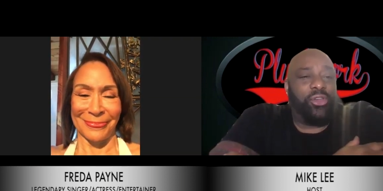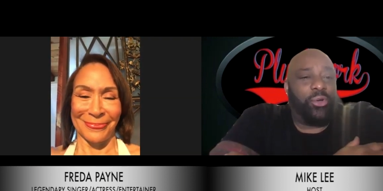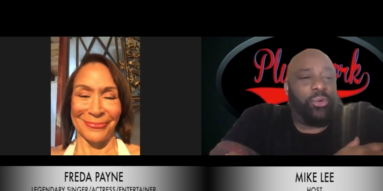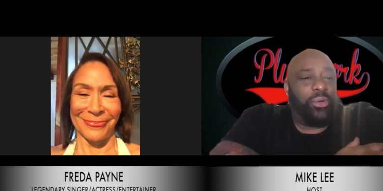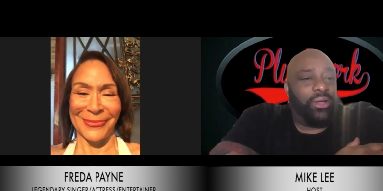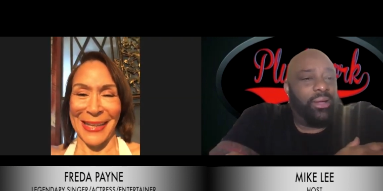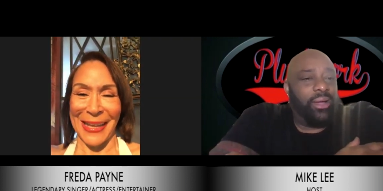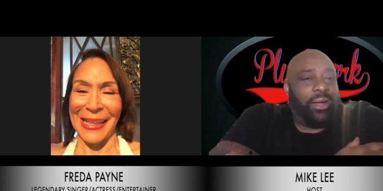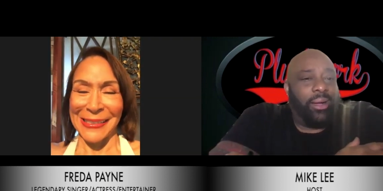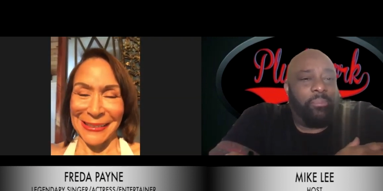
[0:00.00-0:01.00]
Speaker 1: know
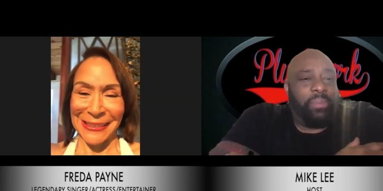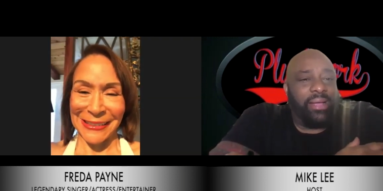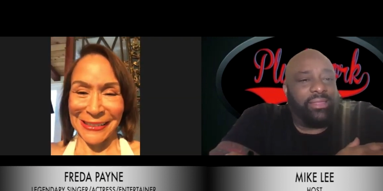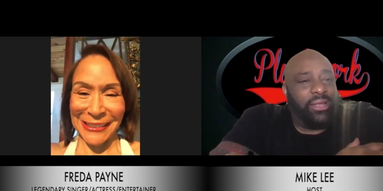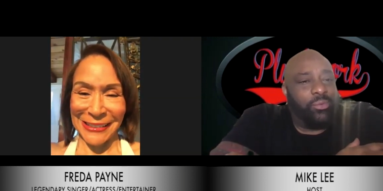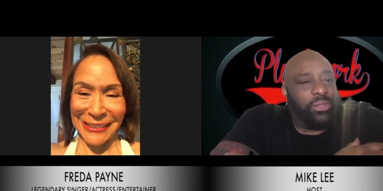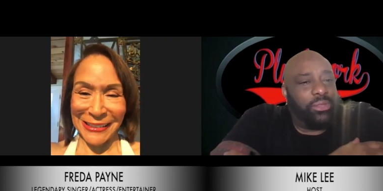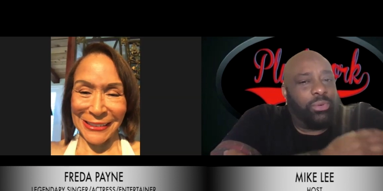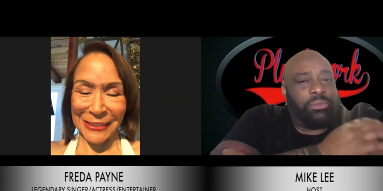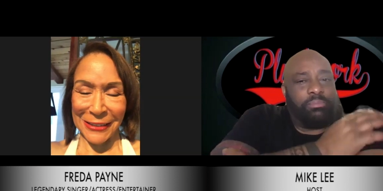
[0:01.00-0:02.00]
uh, back then with
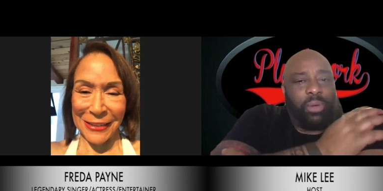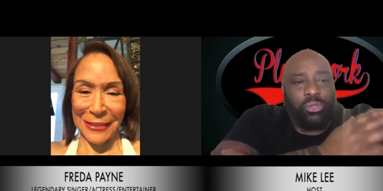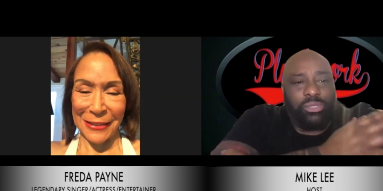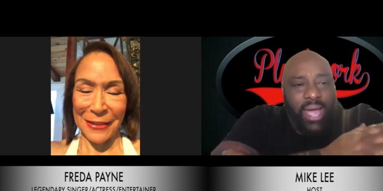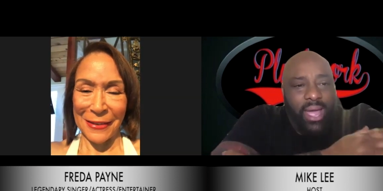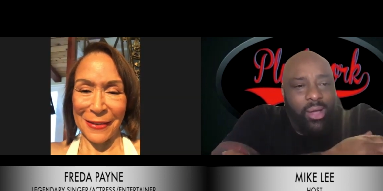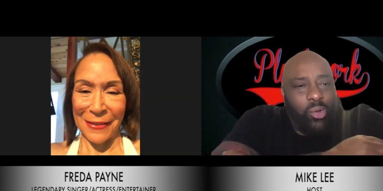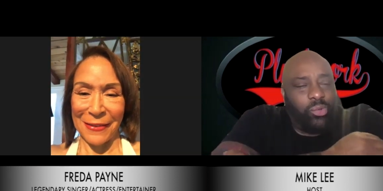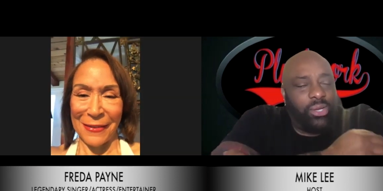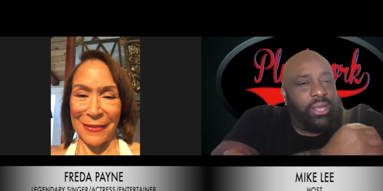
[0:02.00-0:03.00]
with
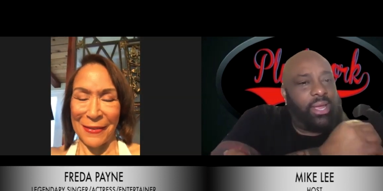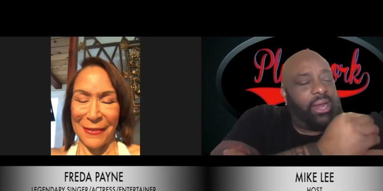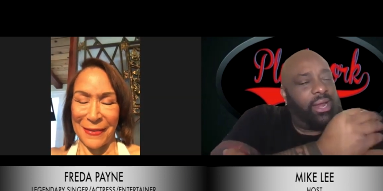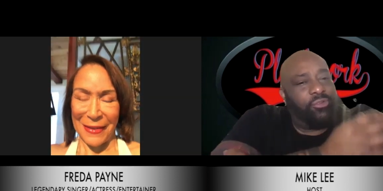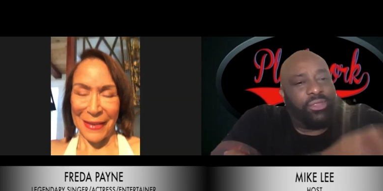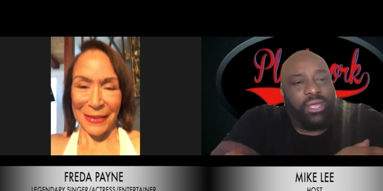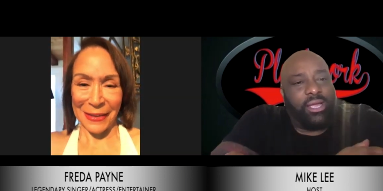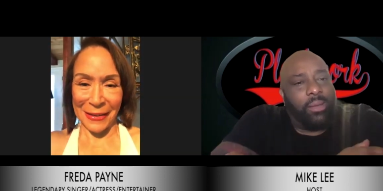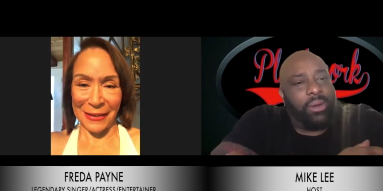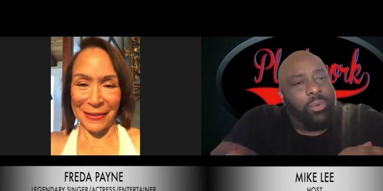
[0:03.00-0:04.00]
motown and everything
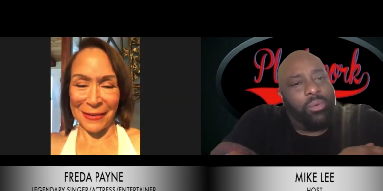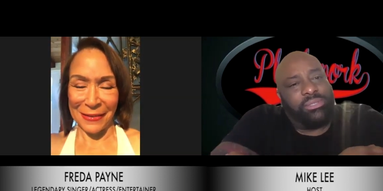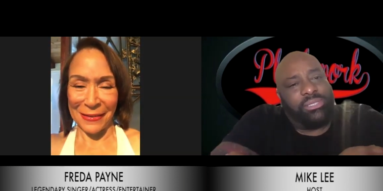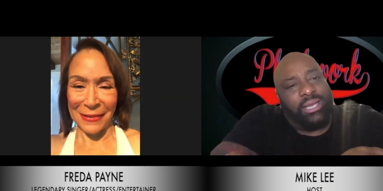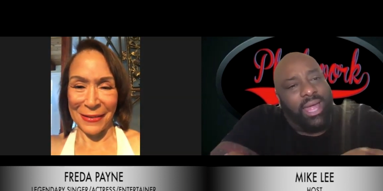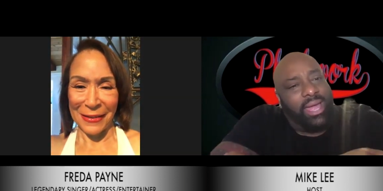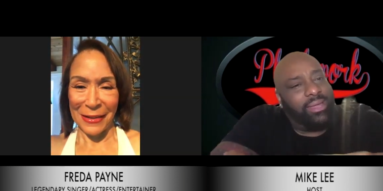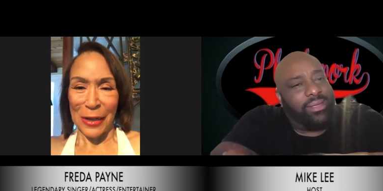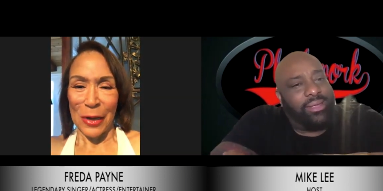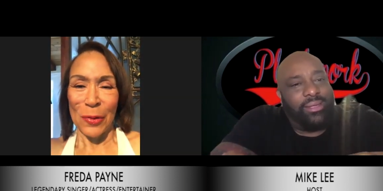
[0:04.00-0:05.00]
yeah like
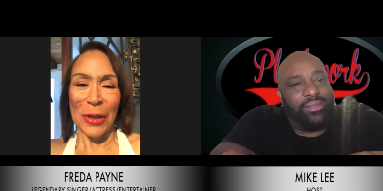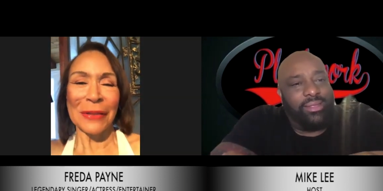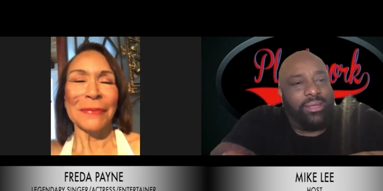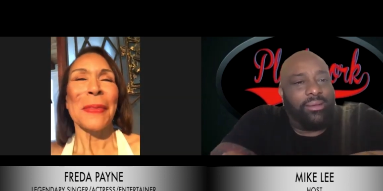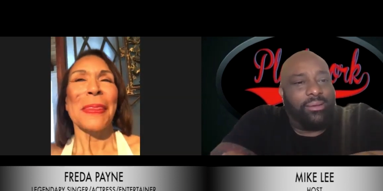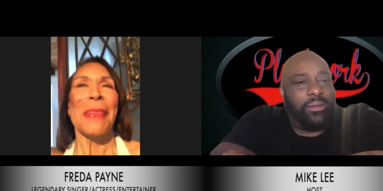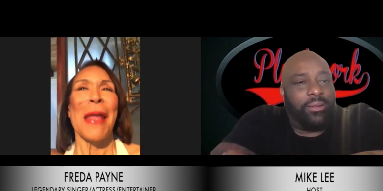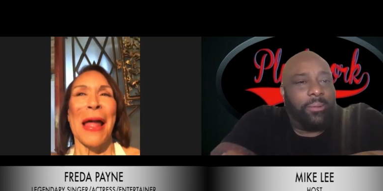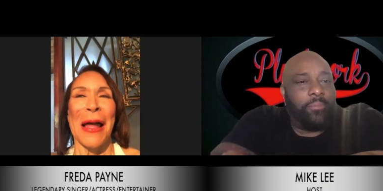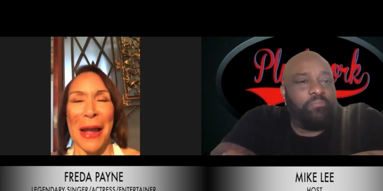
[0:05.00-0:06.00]
well
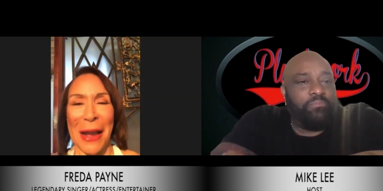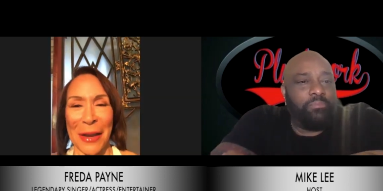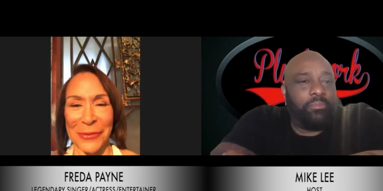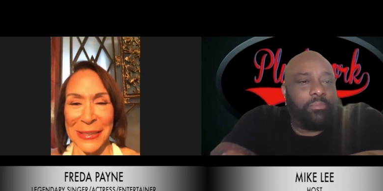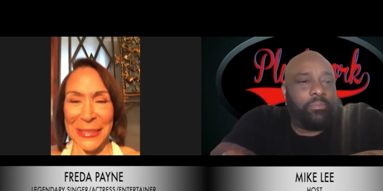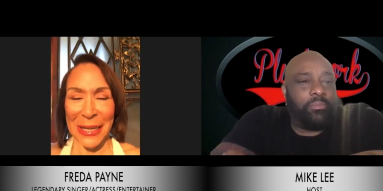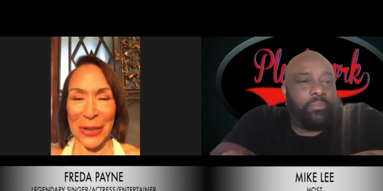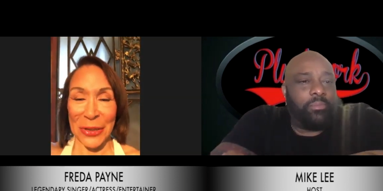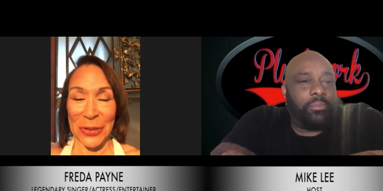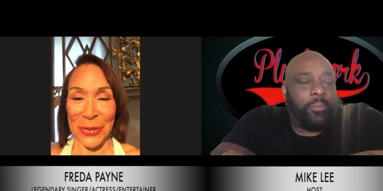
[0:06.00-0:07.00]
Speaker 2: i have to tell
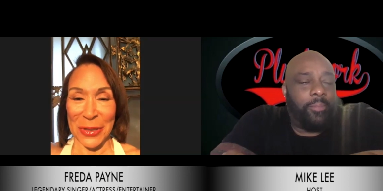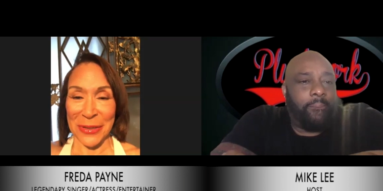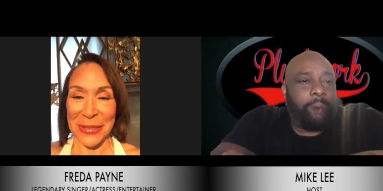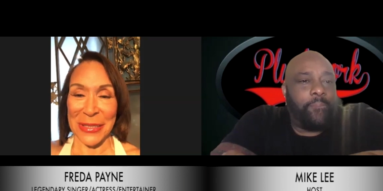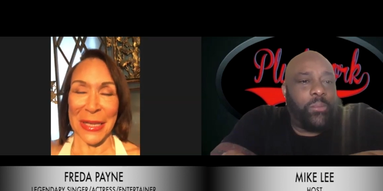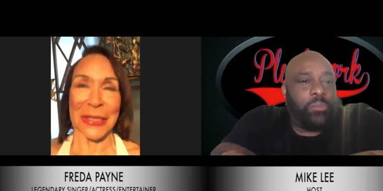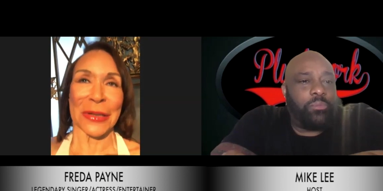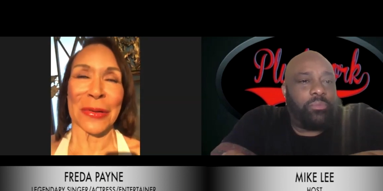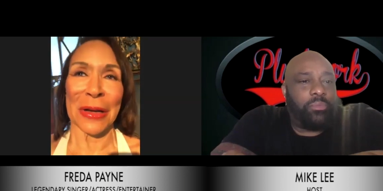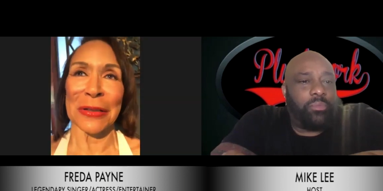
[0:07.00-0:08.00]
you when you said you
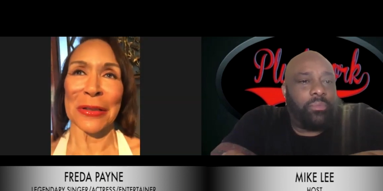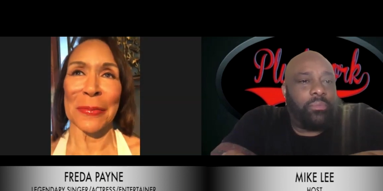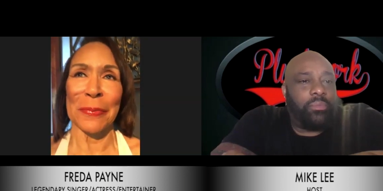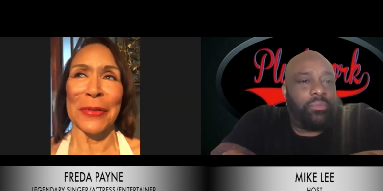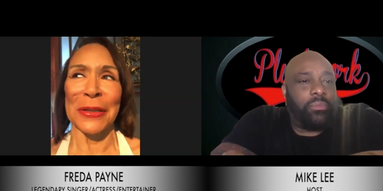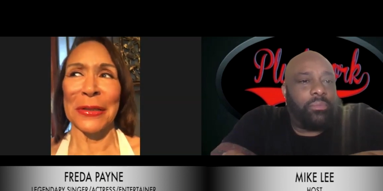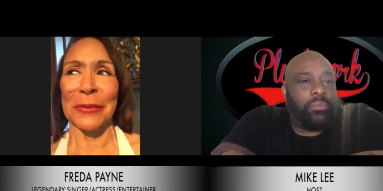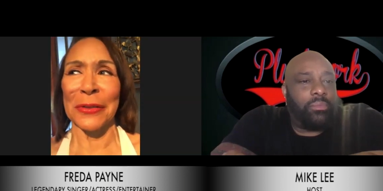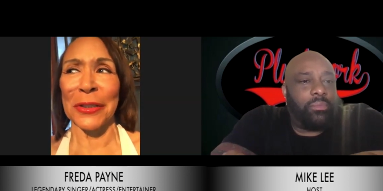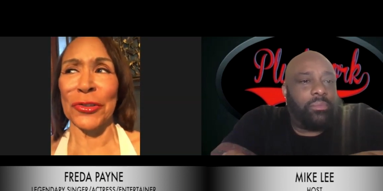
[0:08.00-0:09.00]
uh, you you
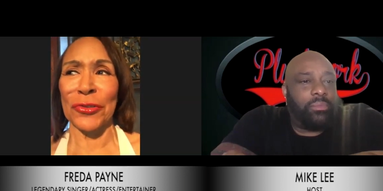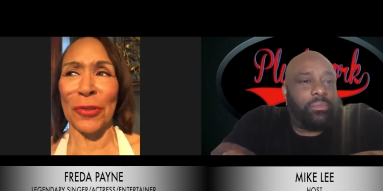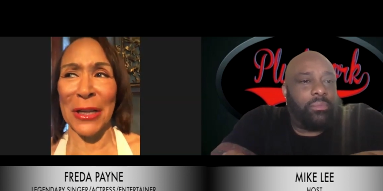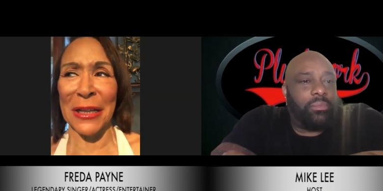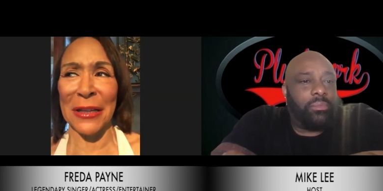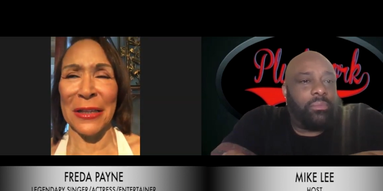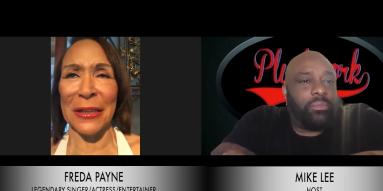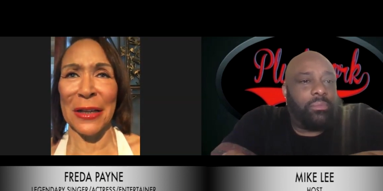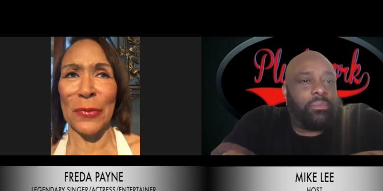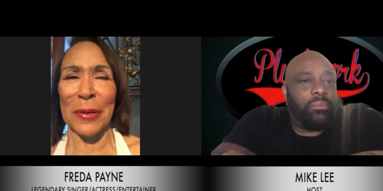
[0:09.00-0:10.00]
detroit and then they
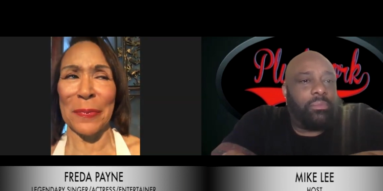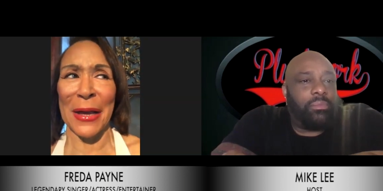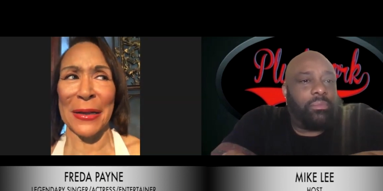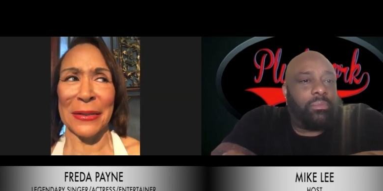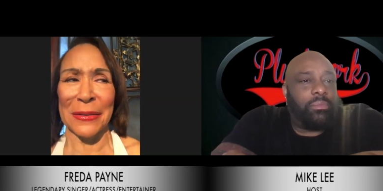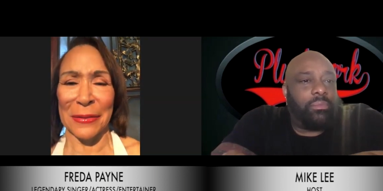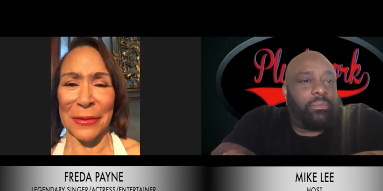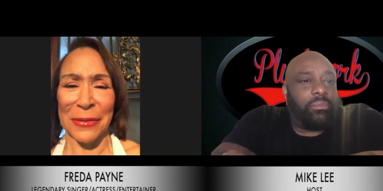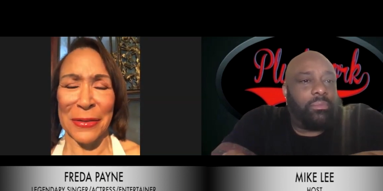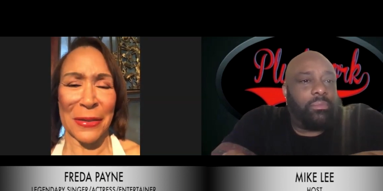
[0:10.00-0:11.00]
went back to you
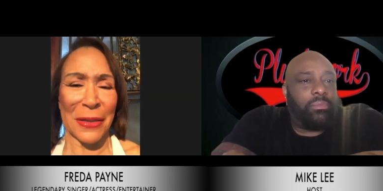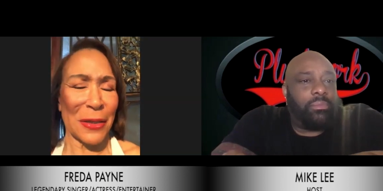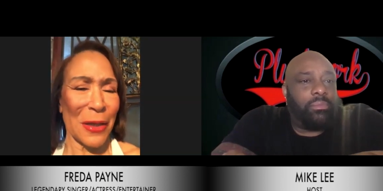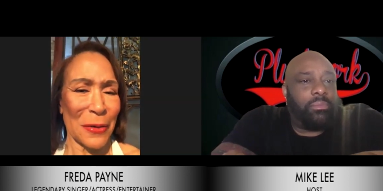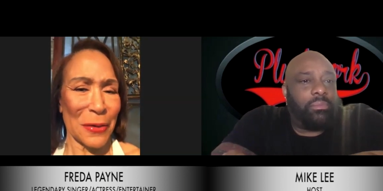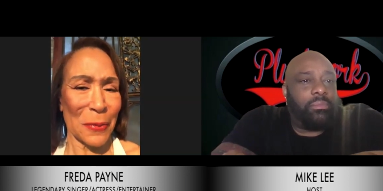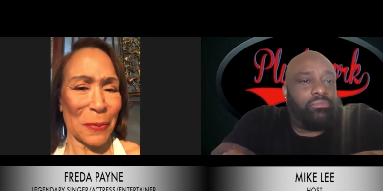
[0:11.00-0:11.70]
said then they your